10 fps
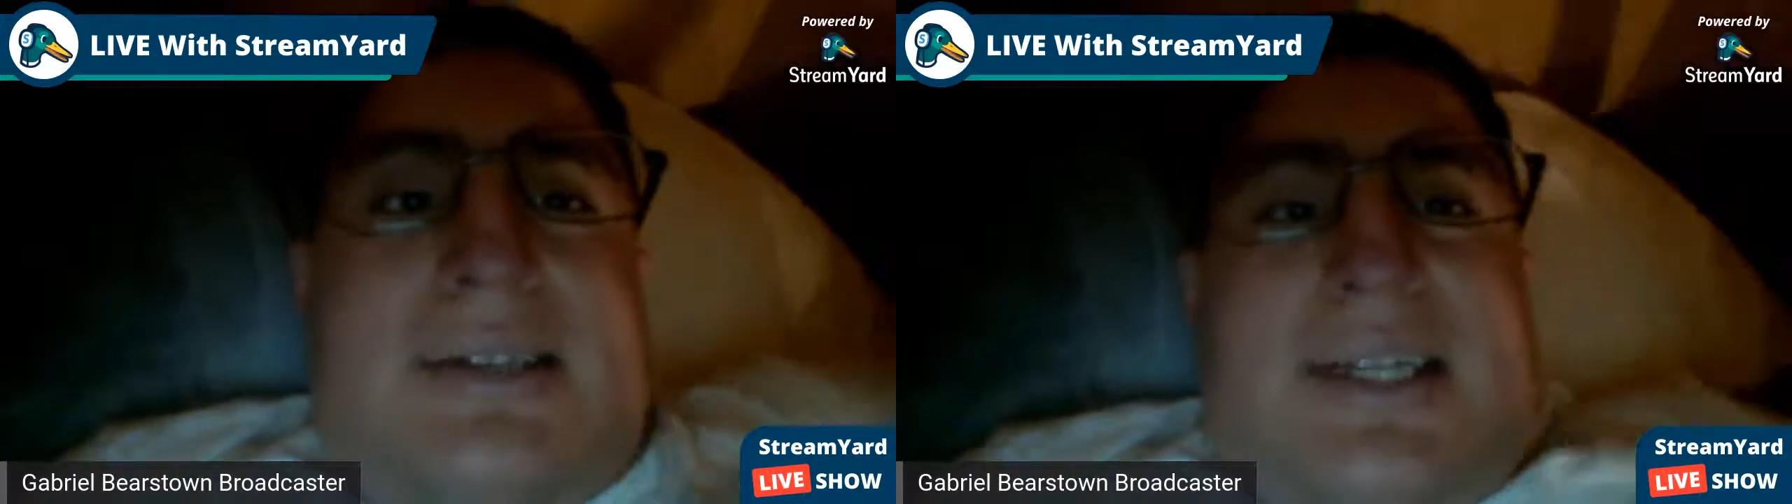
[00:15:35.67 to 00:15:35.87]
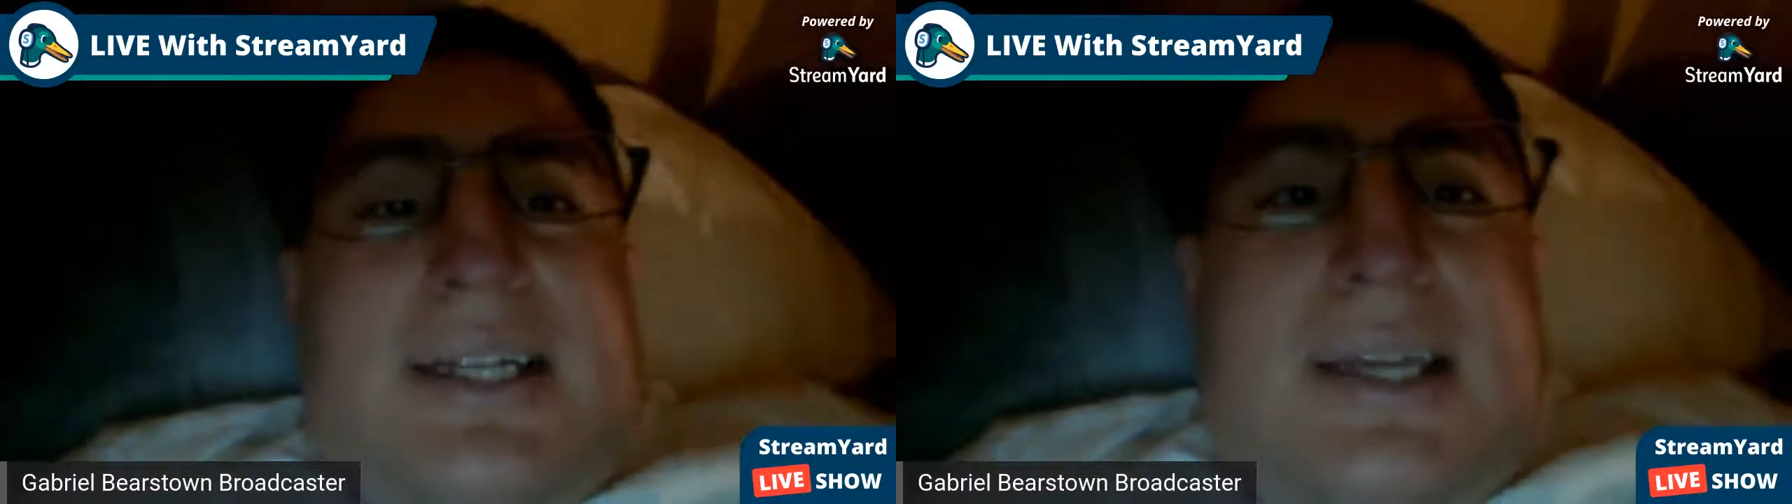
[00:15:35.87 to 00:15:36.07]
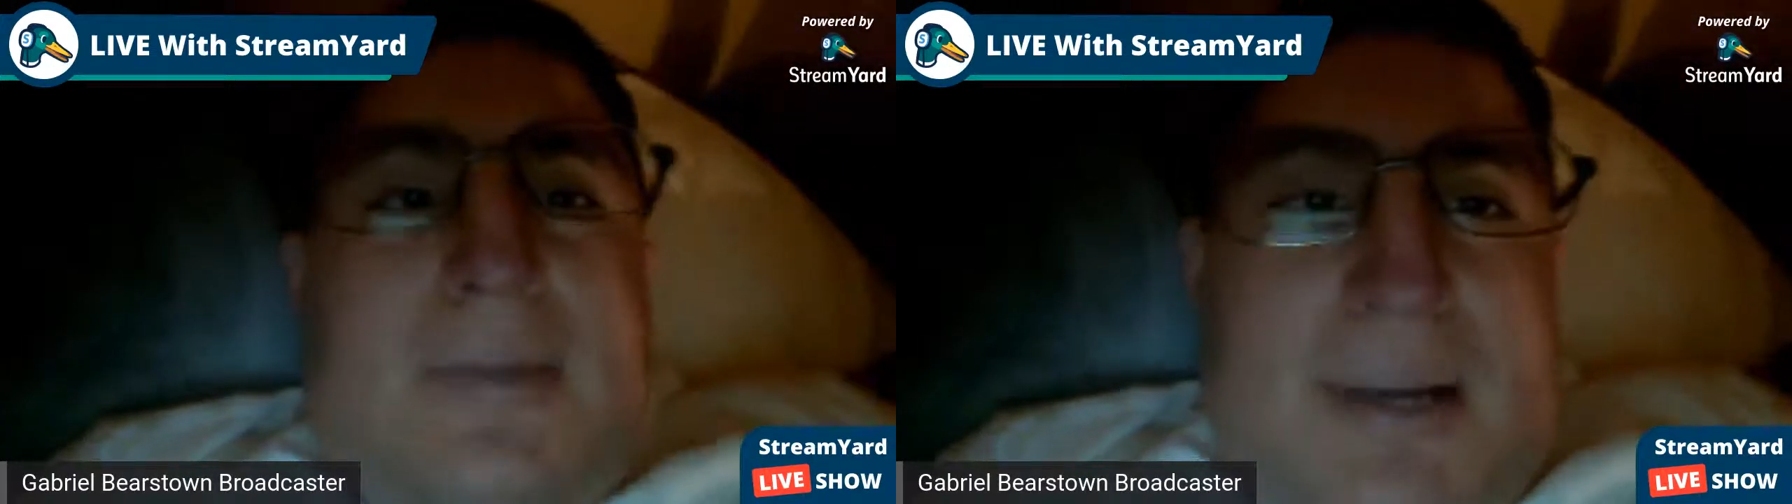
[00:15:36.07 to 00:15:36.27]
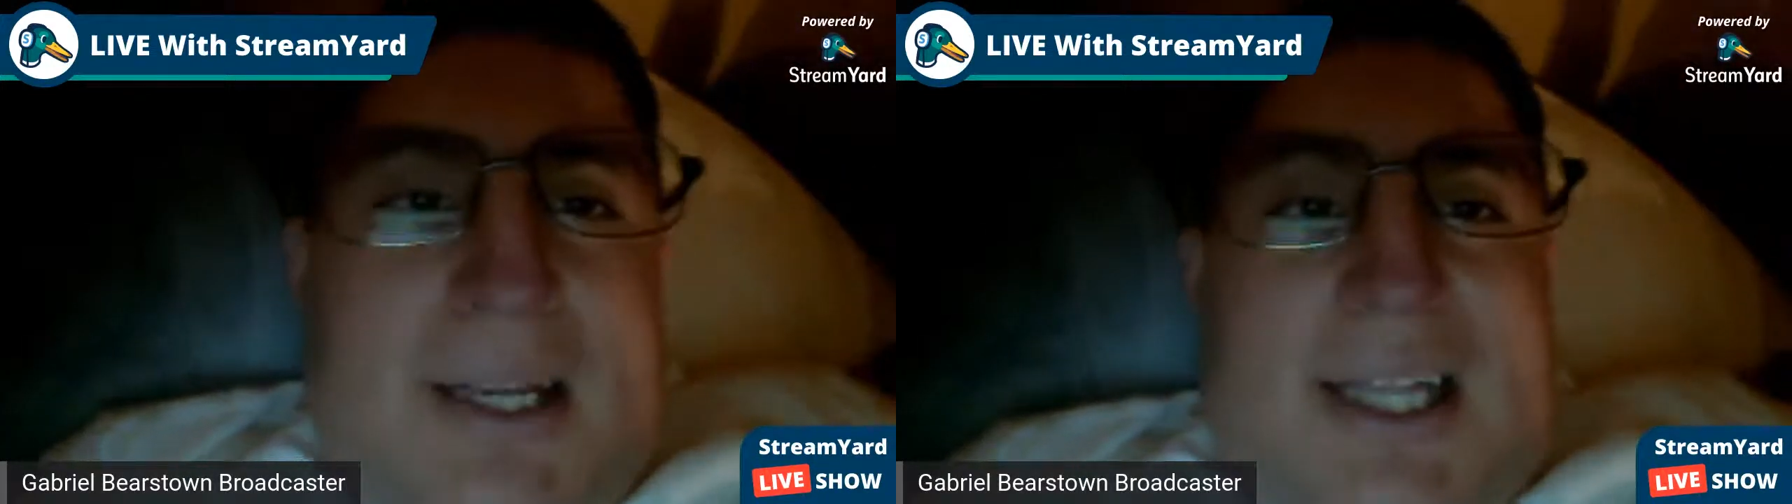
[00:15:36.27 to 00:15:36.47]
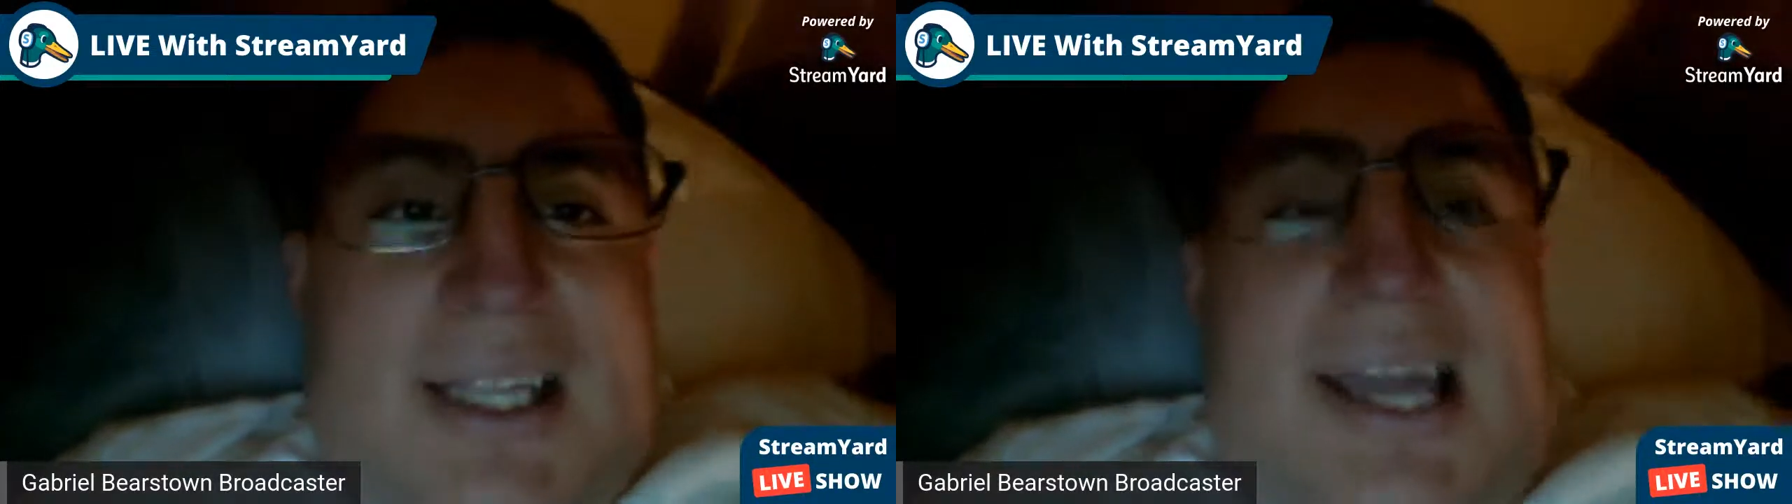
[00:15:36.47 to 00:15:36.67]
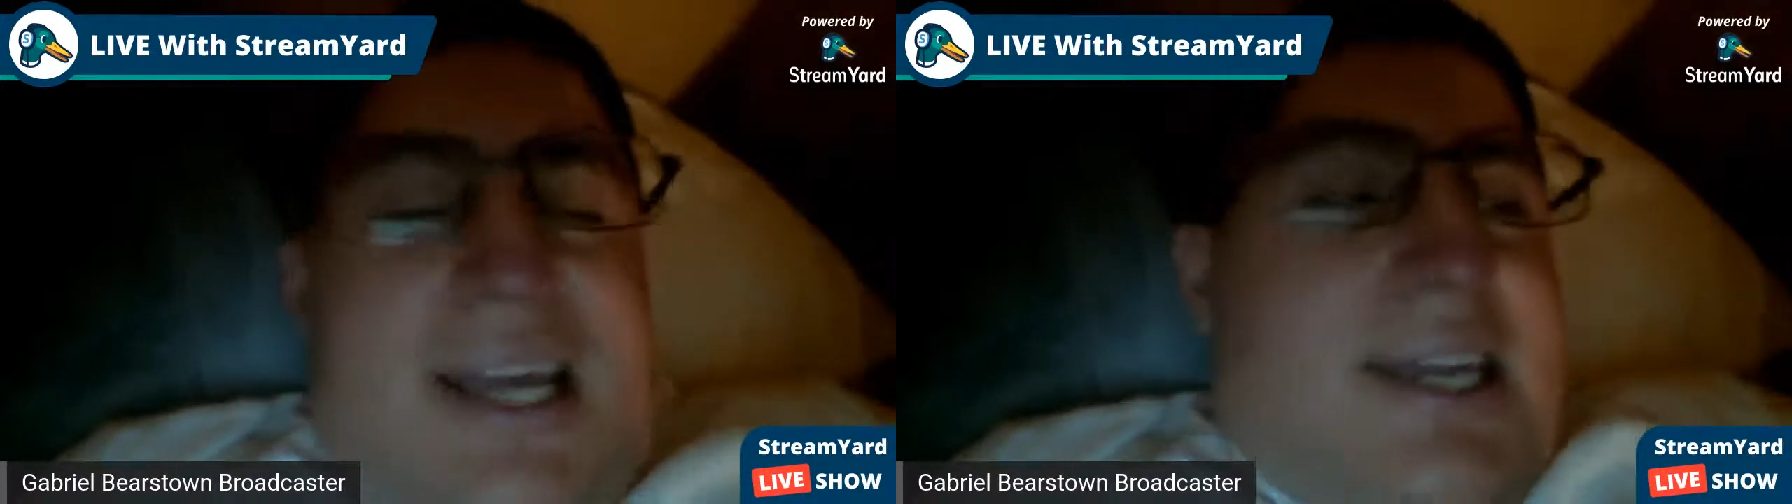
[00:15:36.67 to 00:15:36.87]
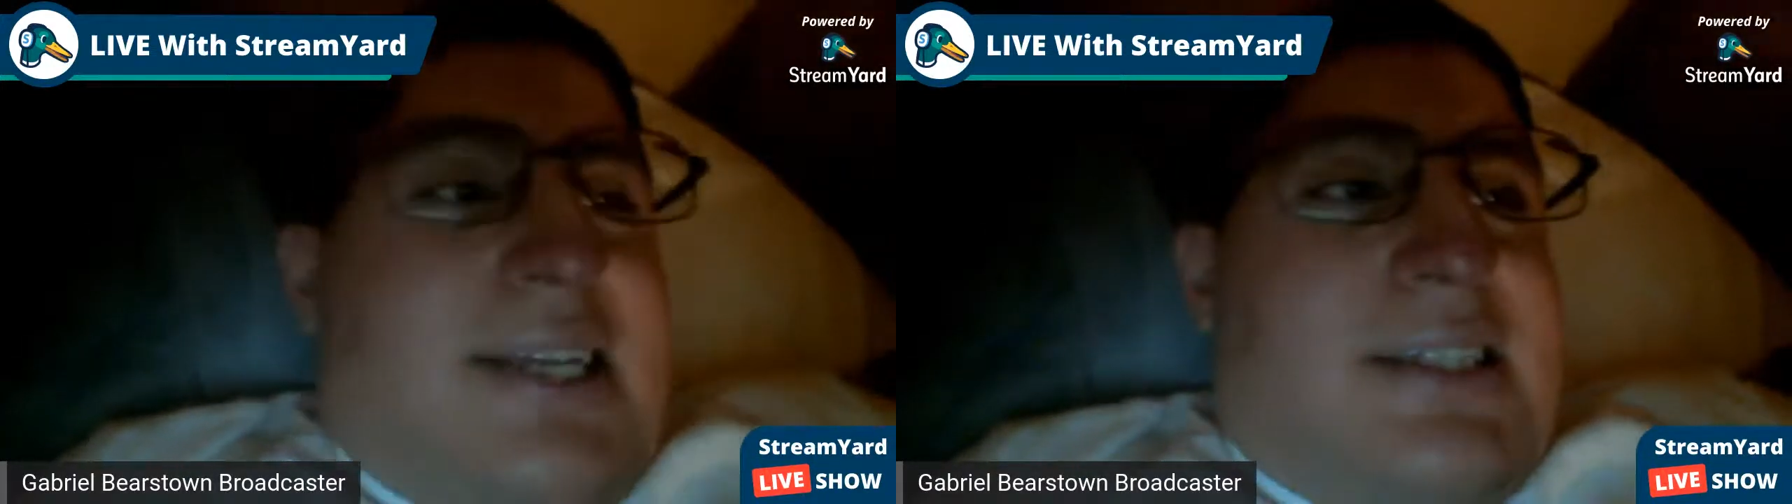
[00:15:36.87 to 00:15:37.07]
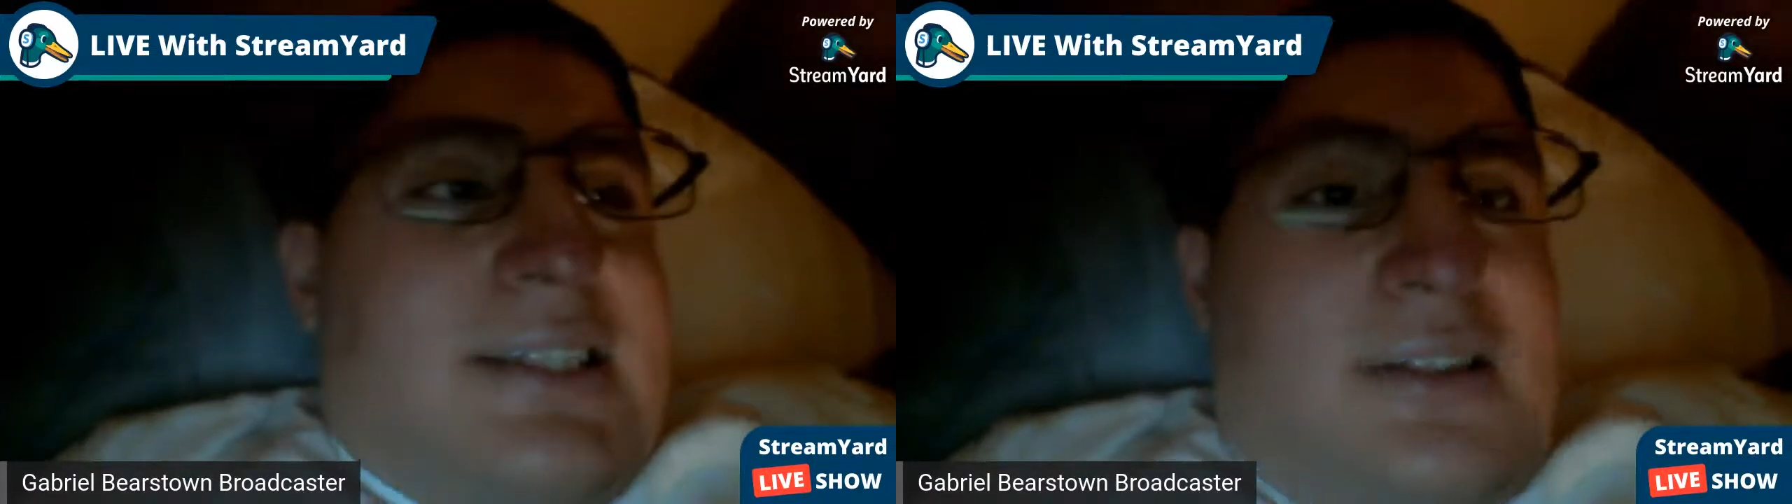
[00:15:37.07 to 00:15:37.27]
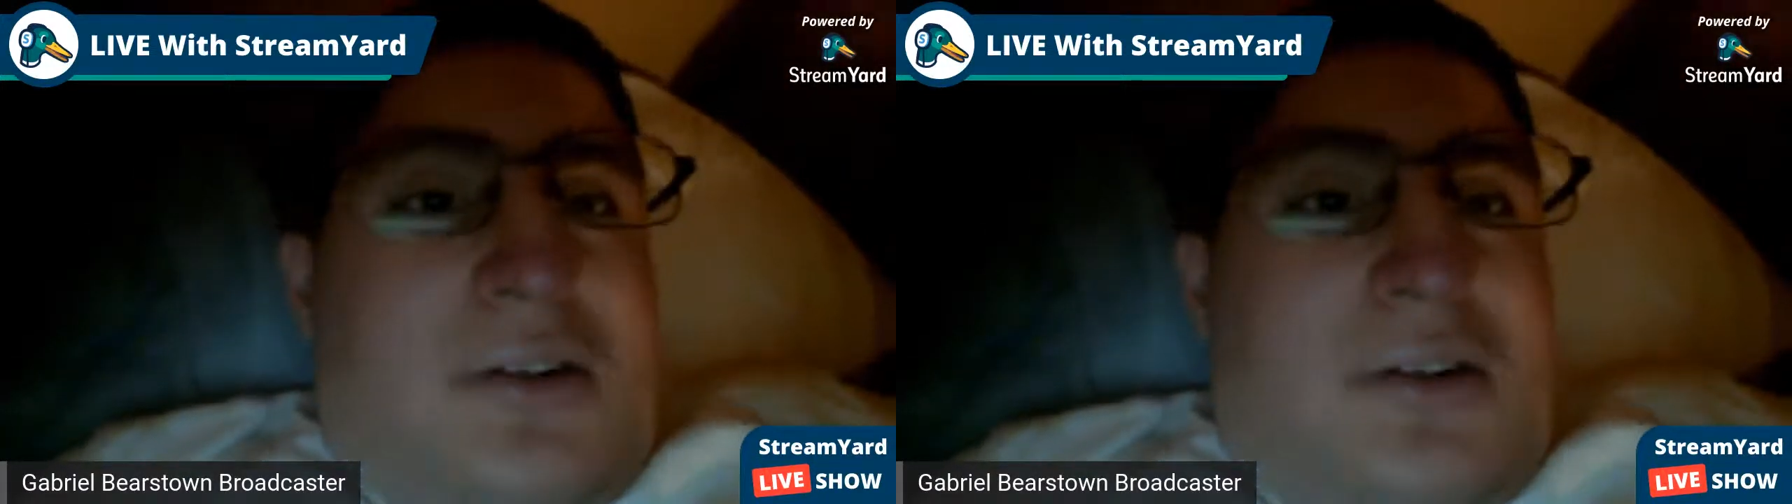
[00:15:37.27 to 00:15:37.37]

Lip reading: team pit like the Yankees,